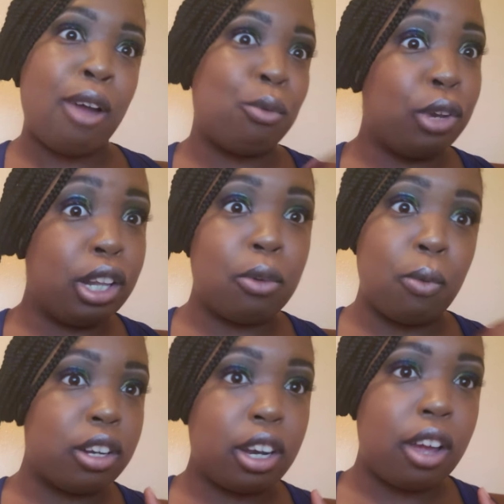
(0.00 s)
I really
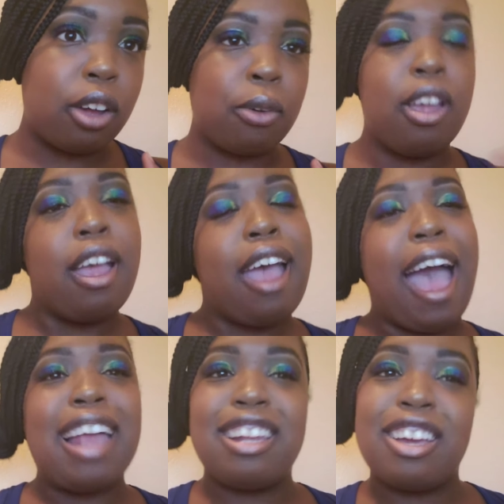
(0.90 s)
want to know.
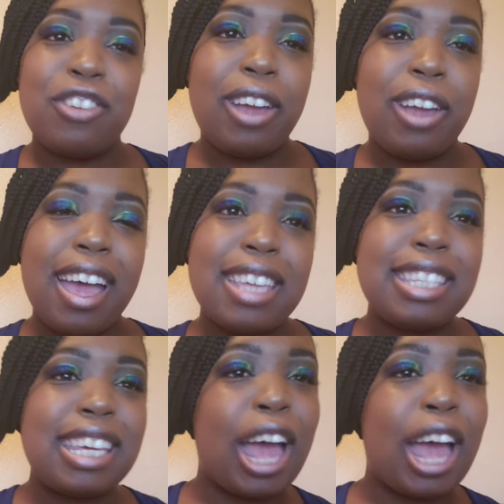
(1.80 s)
I love you guys,